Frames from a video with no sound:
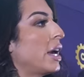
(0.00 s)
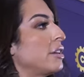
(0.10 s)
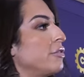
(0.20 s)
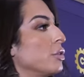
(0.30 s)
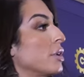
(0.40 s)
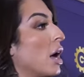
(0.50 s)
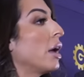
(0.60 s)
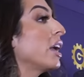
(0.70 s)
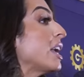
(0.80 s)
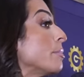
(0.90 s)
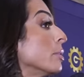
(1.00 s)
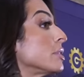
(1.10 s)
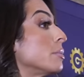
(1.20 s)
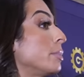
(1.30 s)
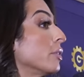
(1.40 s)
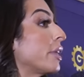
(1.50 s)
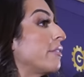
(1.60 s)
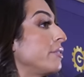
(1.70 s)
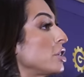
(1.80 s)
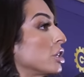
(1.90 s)
And if you're not able to build
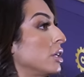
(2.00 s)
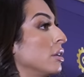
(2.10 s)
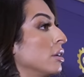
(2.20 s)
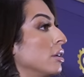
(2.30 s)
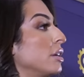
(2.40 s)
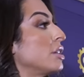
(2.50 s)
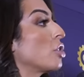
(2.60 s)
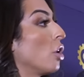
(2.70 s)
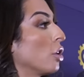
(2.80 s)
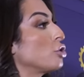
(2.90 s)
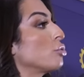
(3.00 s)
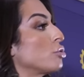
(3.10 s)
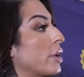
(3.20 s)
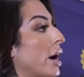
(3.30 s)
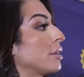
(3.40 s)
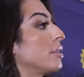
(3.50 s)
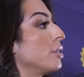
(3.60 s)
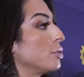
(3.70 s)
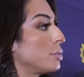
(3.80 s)
that vision, it's hard to attract those